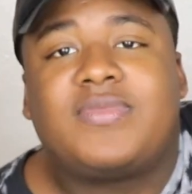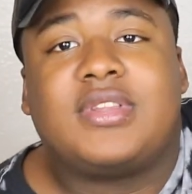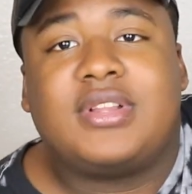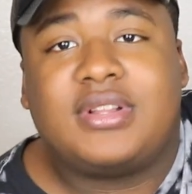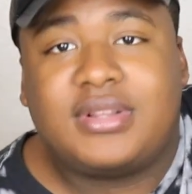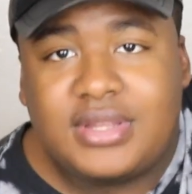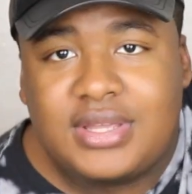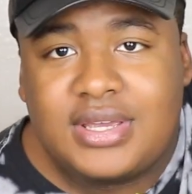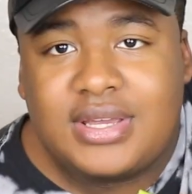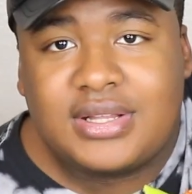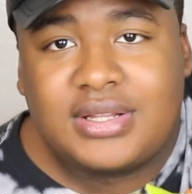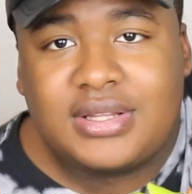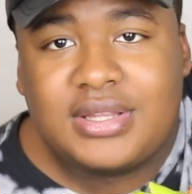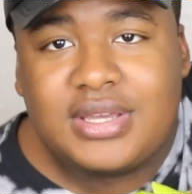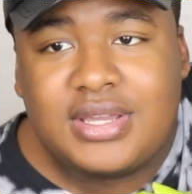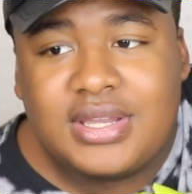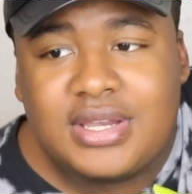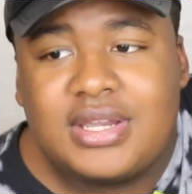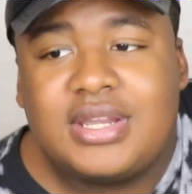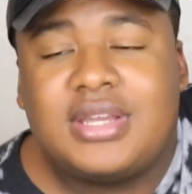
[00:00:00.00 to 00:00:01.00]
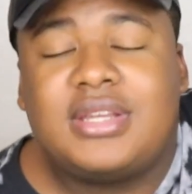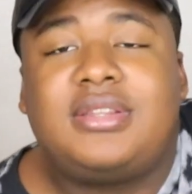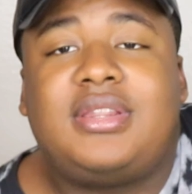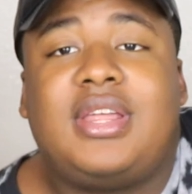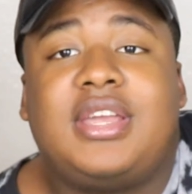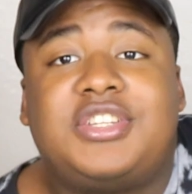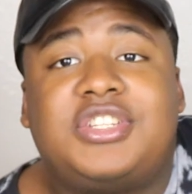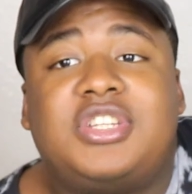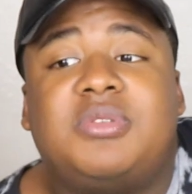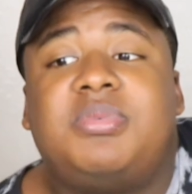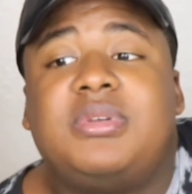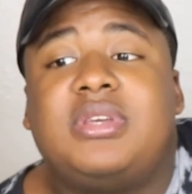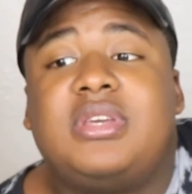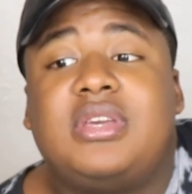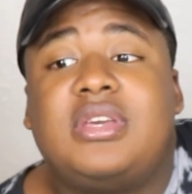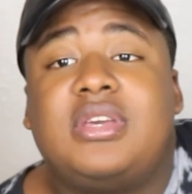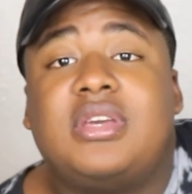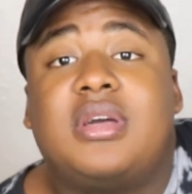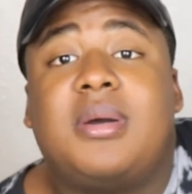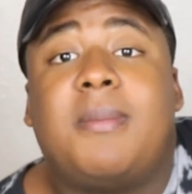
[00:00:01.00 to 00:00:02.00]
they should
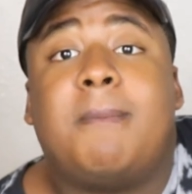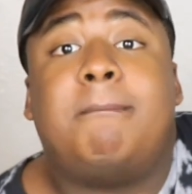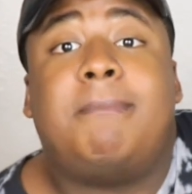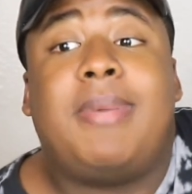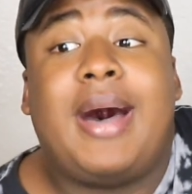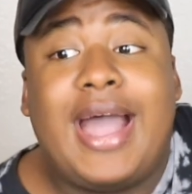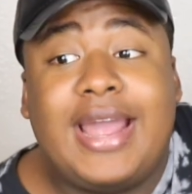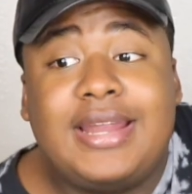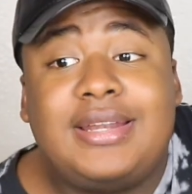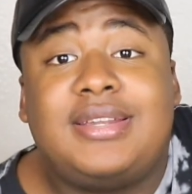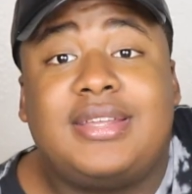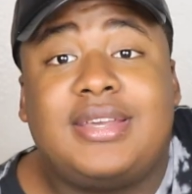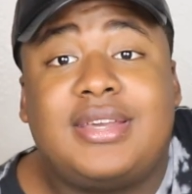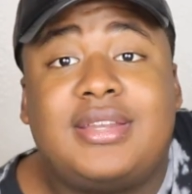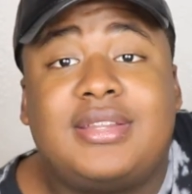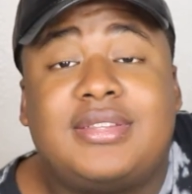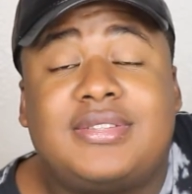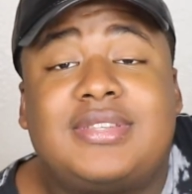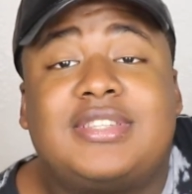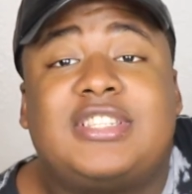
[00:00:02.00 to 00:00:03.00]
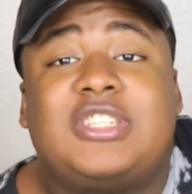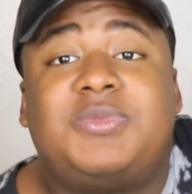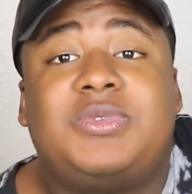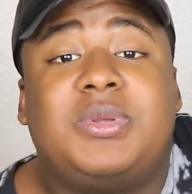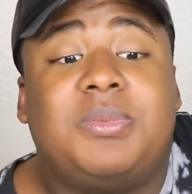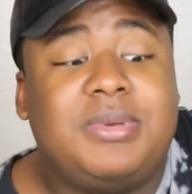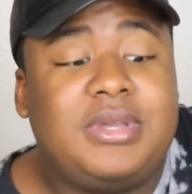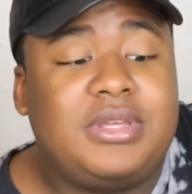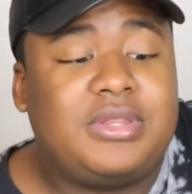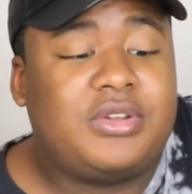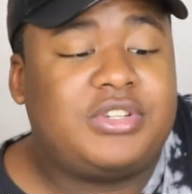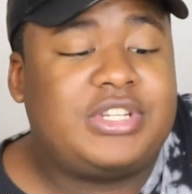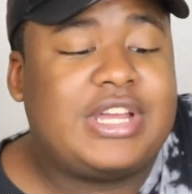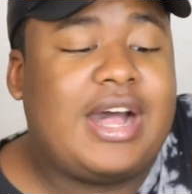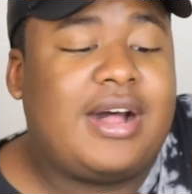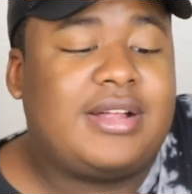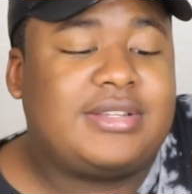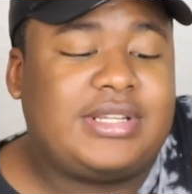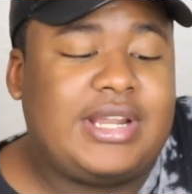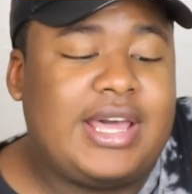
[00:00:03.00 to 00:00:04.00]
be binded to be in their
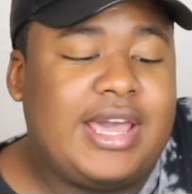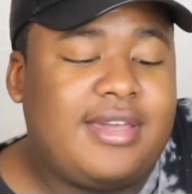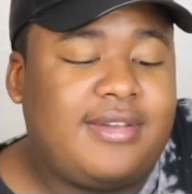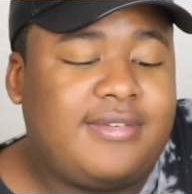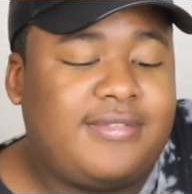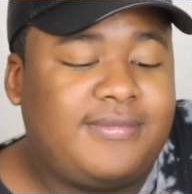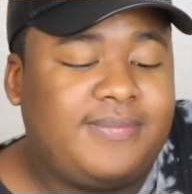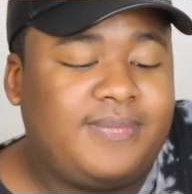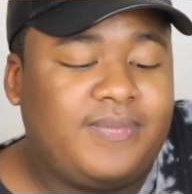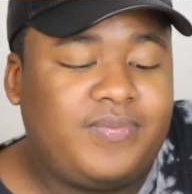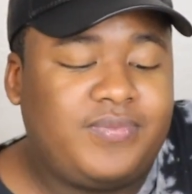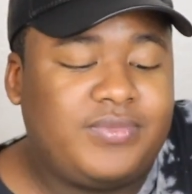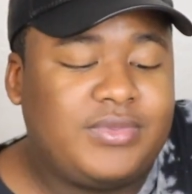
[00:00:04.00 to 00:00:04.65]
child's life.